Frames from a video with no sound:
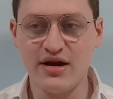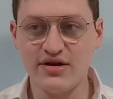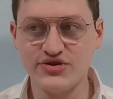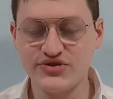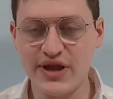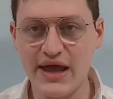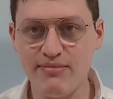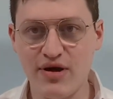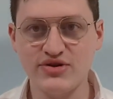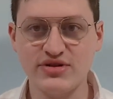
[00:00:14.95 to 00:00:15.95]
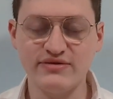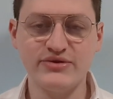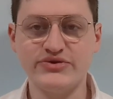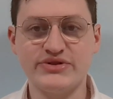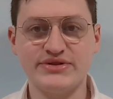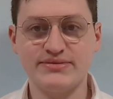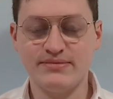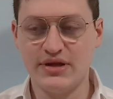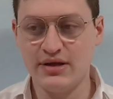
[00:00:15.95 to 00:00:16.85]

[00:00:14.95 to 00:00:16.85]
are just a bunch of losers.